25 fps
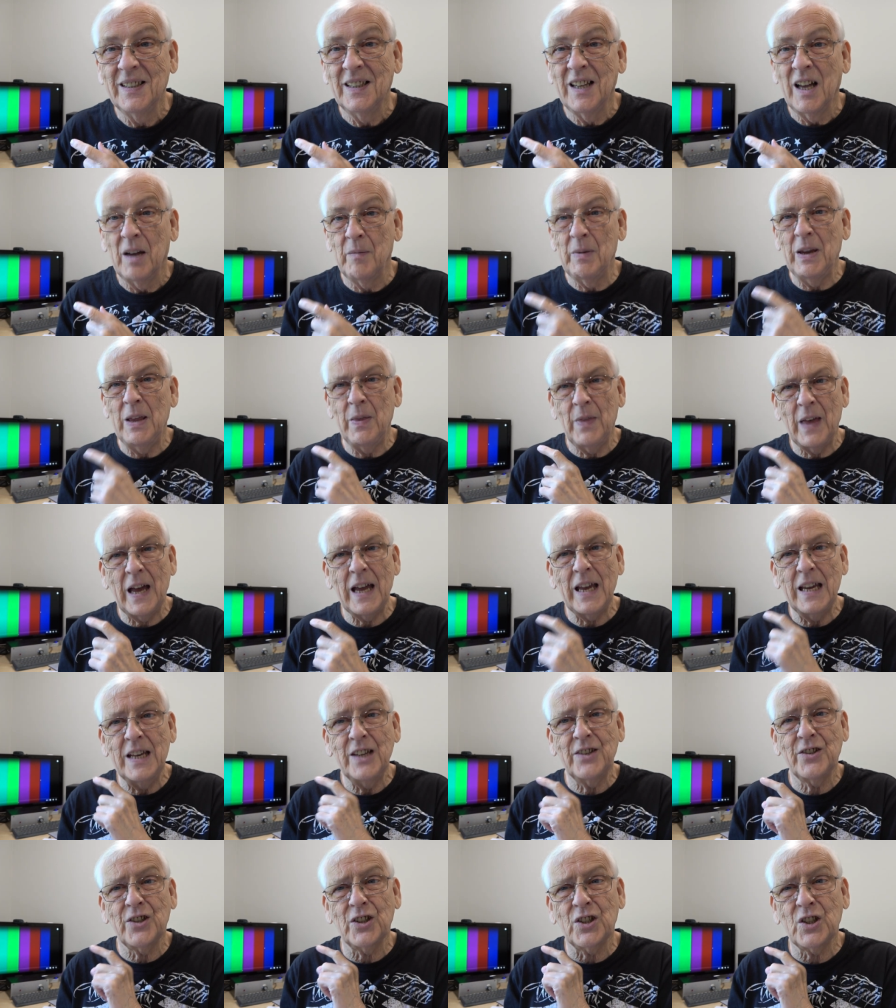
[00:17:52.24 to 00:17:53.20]
I mean, that
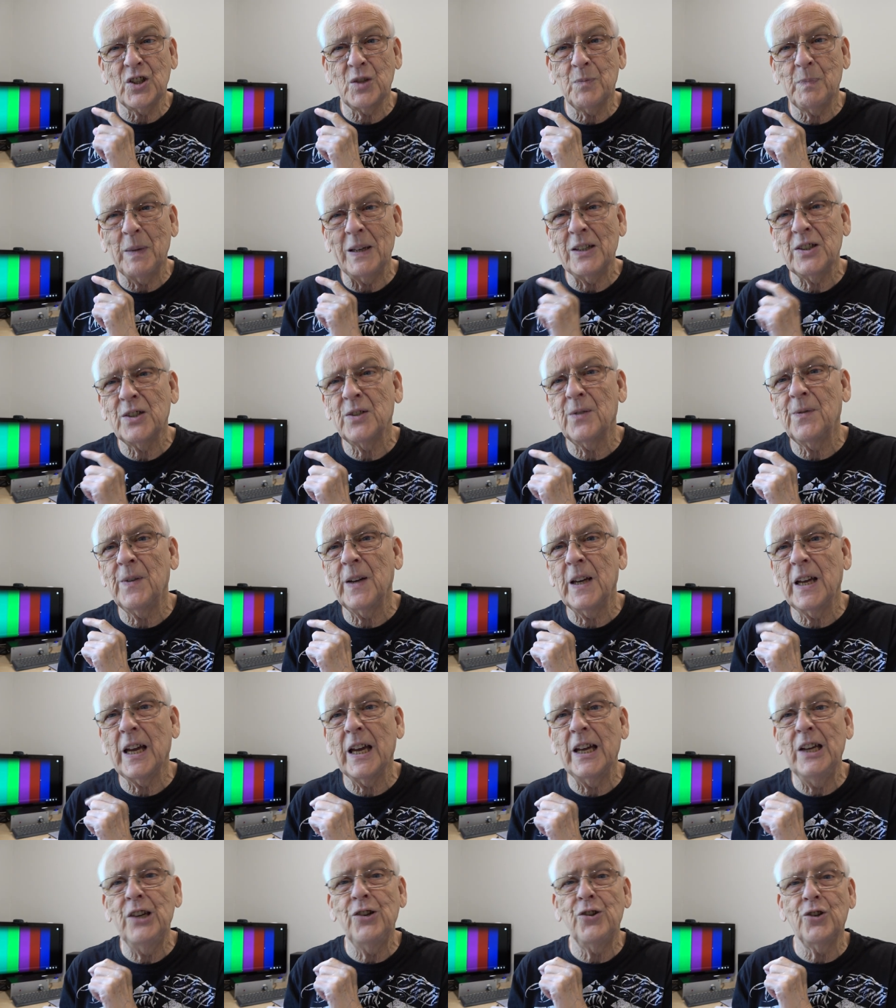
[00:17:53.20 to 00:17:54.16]
is a
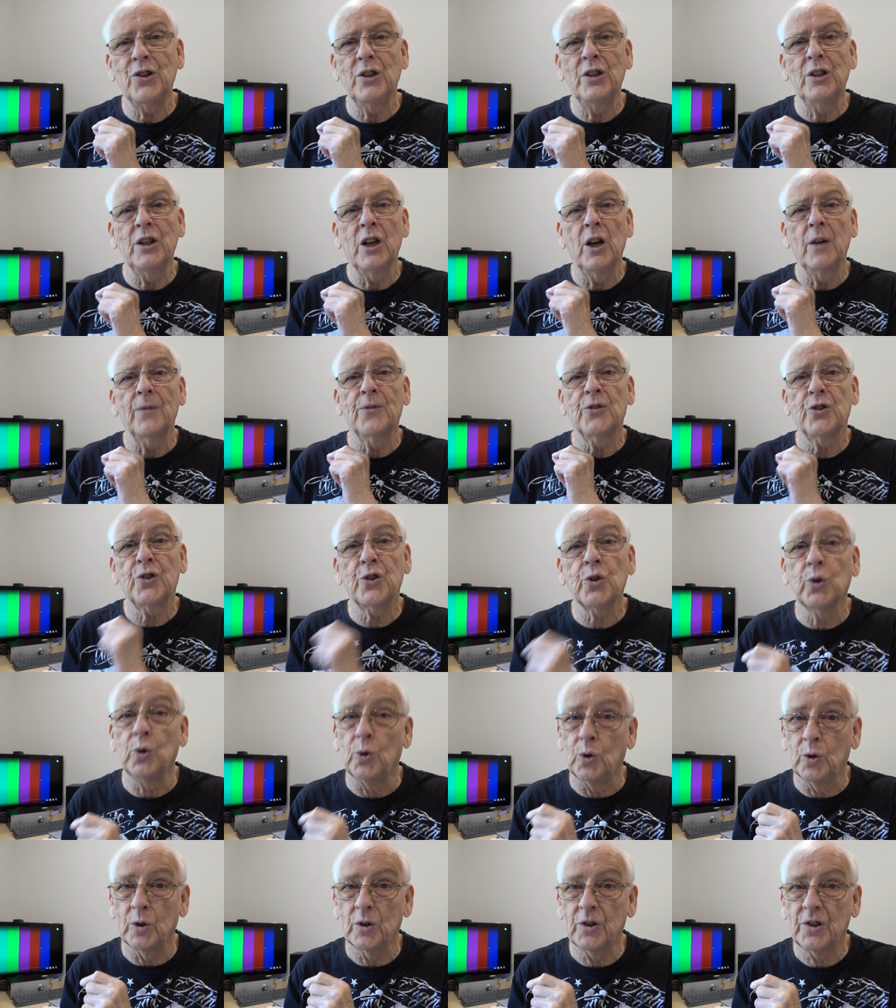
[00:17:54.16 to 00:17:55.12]
specification of
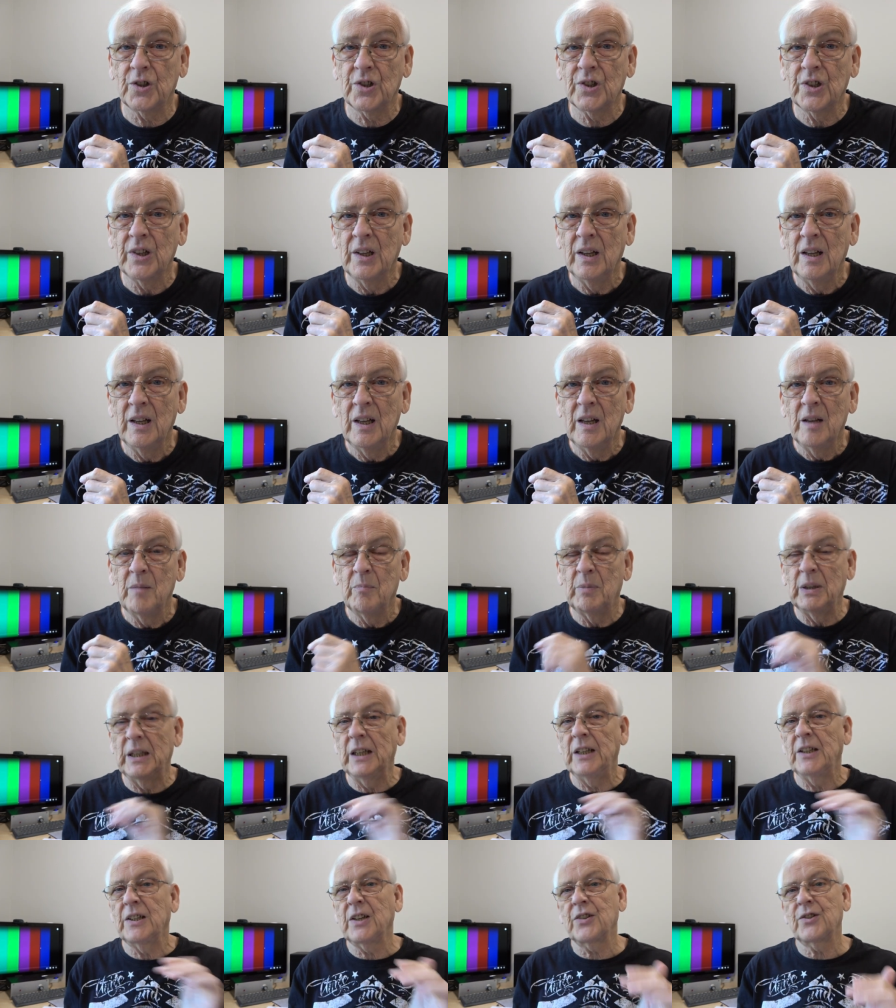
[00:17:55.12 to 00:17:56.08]
sorts, but
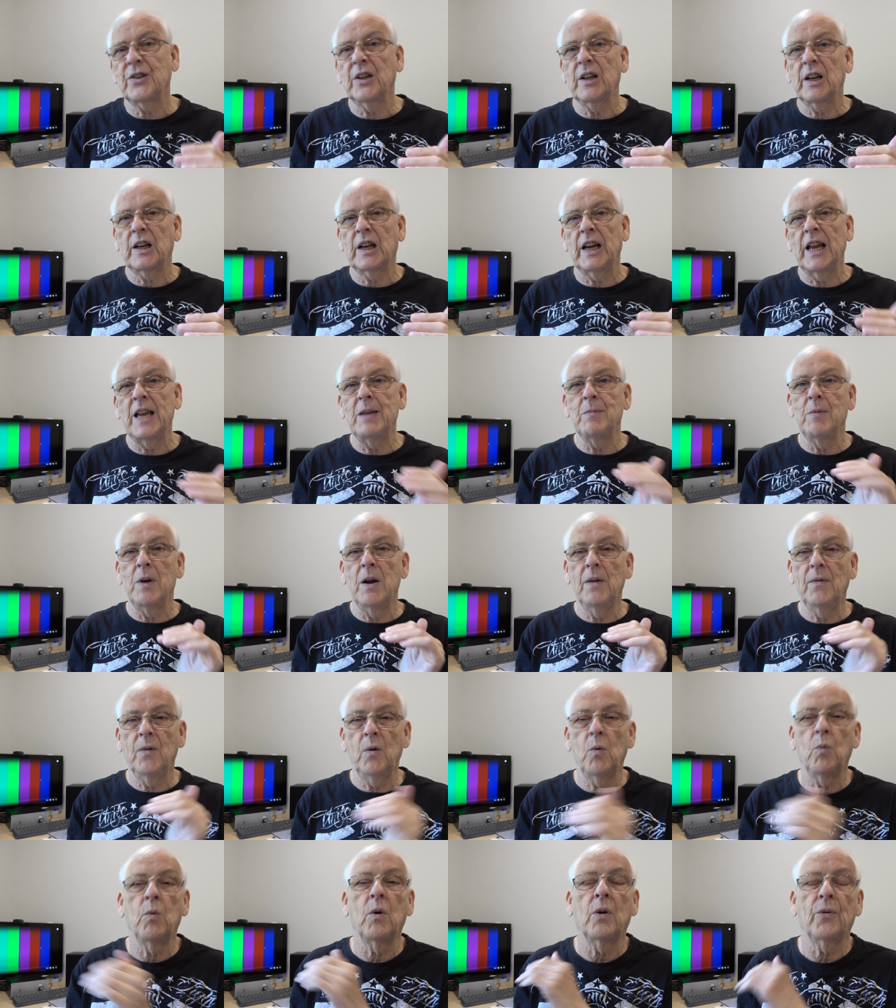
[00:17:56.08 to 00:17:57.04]
it doesn't claim
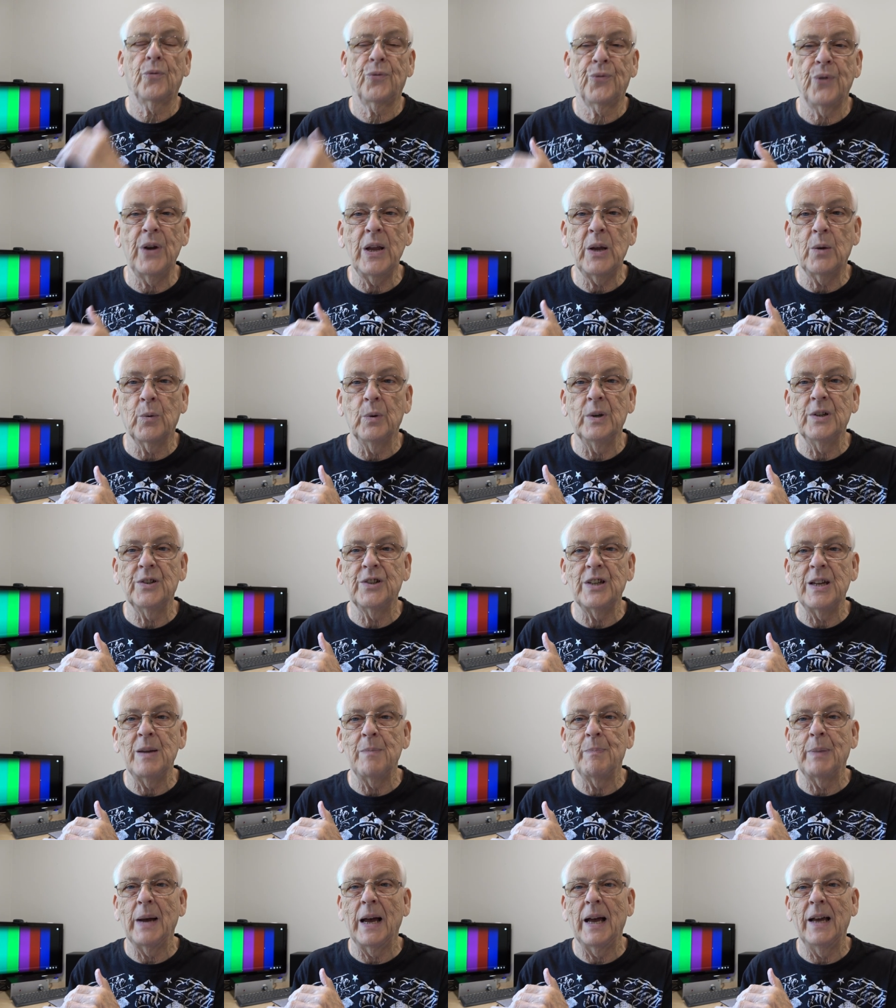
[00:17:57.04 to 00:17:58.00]
over what
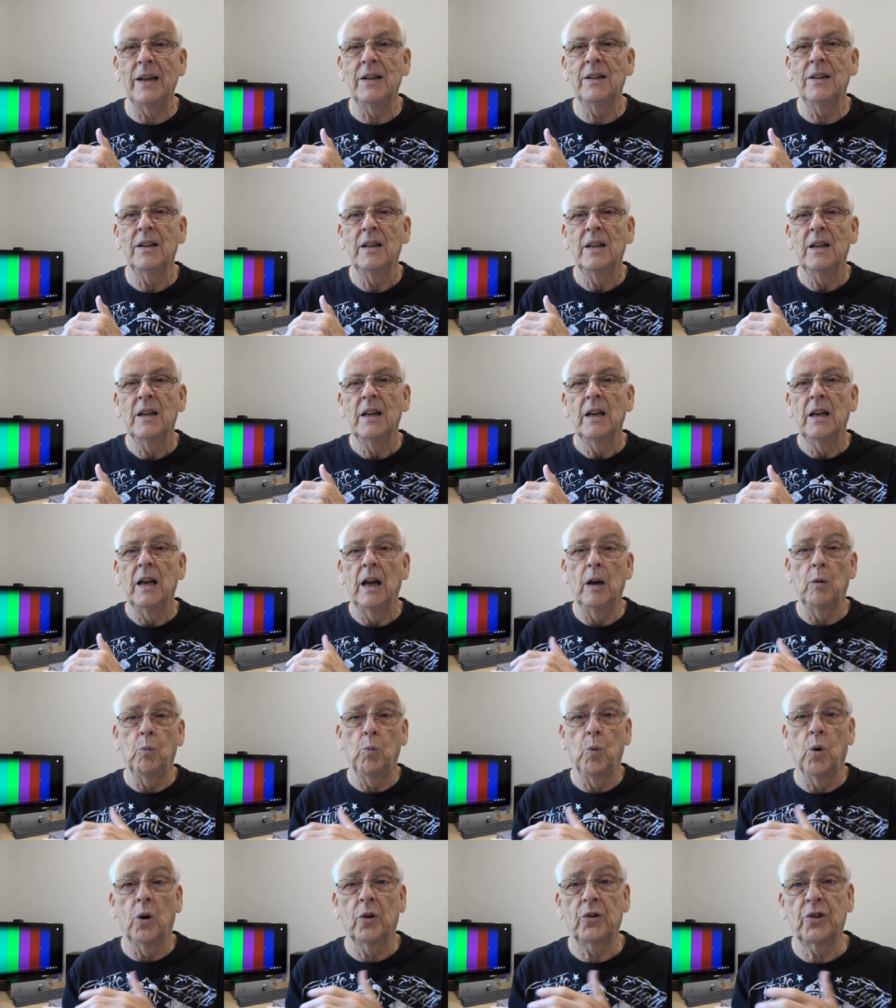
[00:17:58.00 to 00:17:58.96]
frequency band
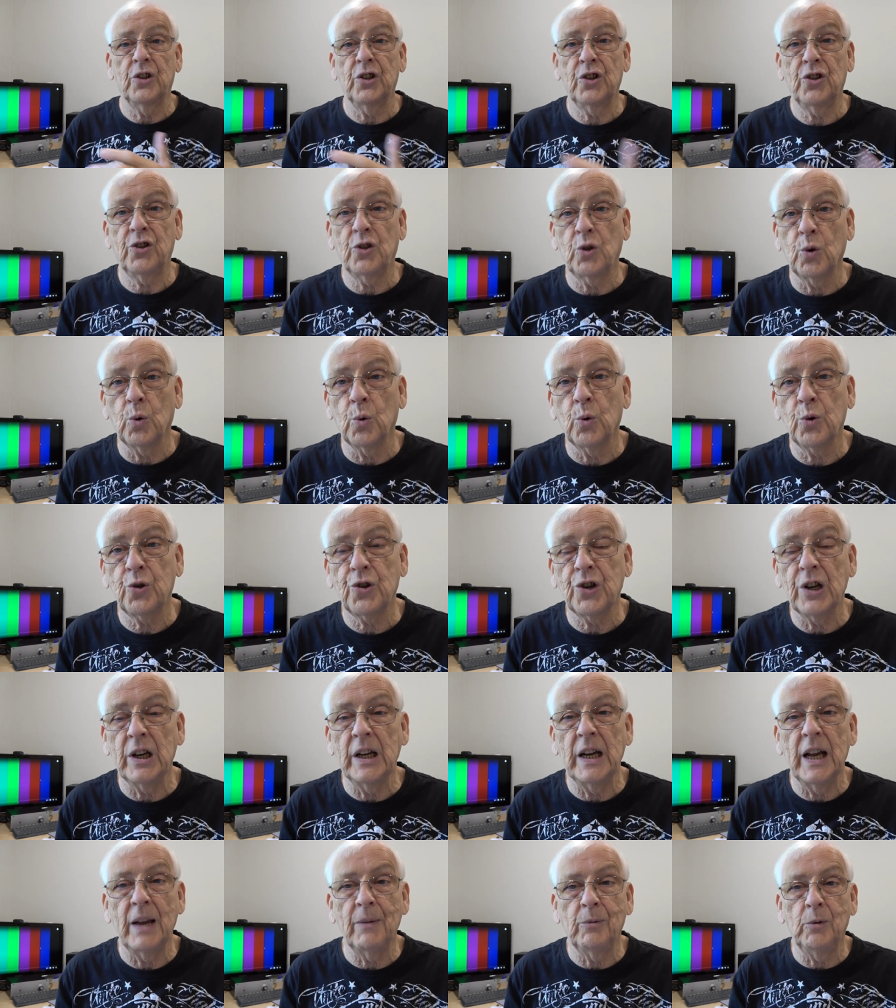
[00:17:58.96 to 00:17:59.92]
at what
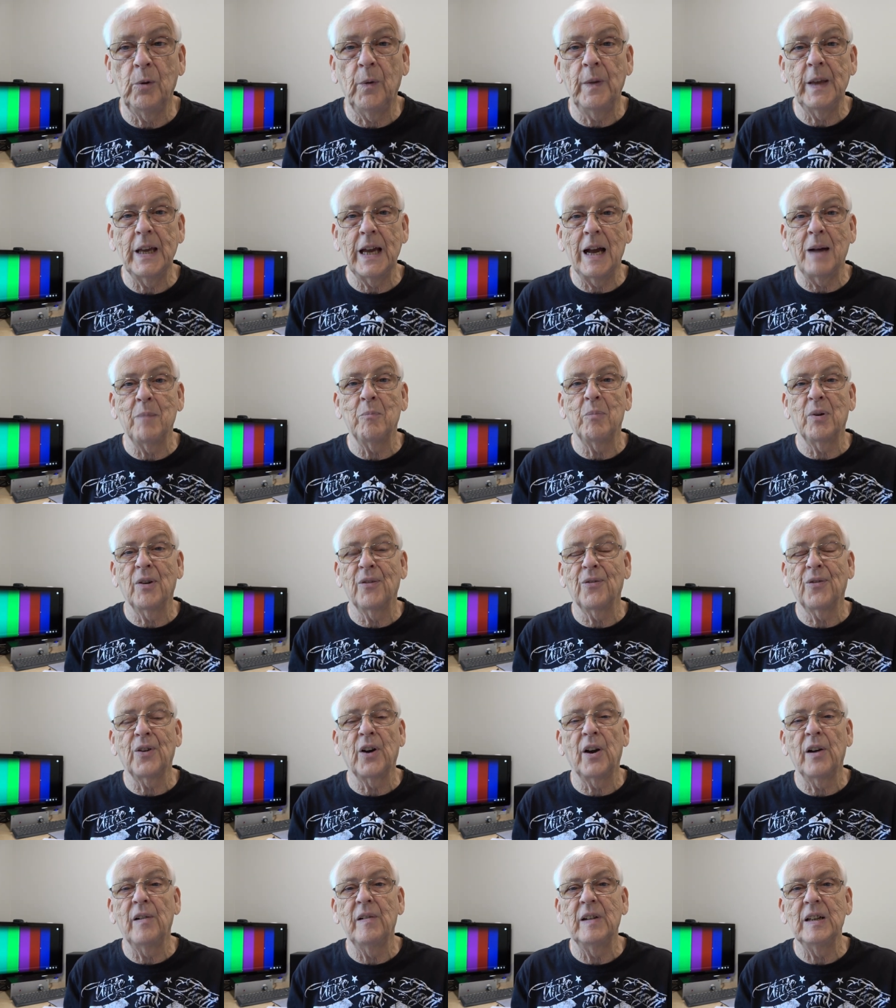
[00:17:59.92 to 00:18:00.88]
distortion level the
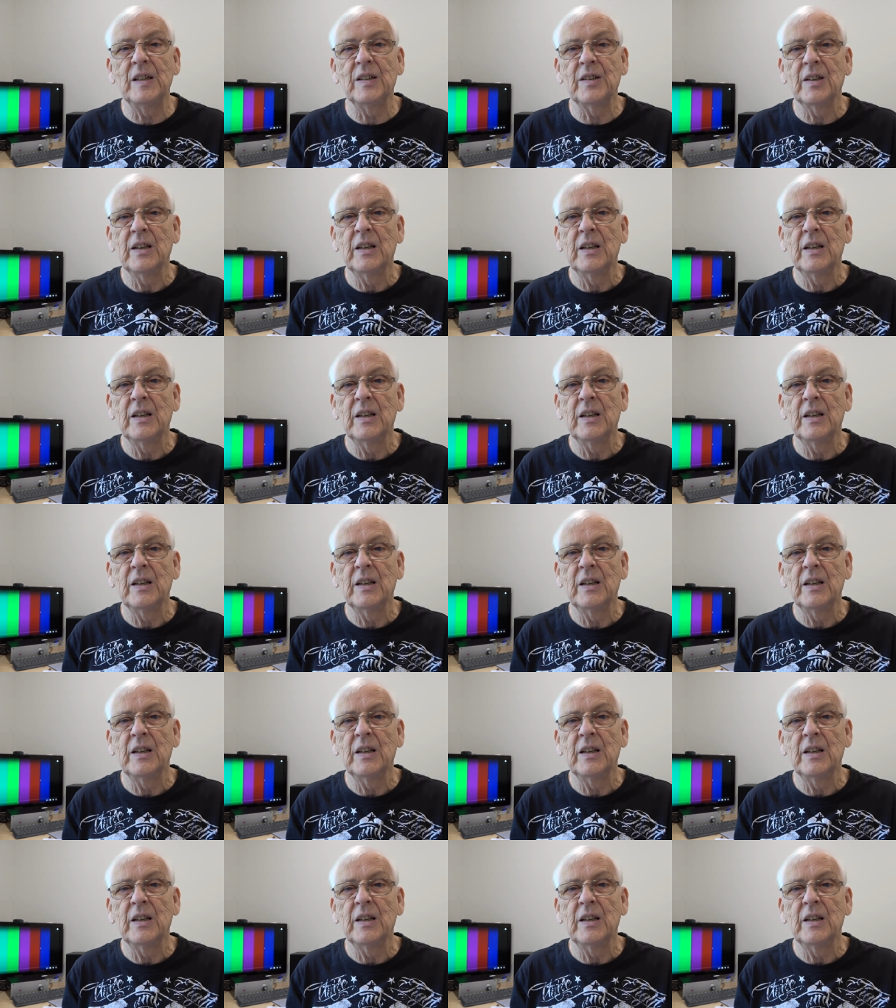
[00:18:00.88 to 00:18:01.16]
amplifier is.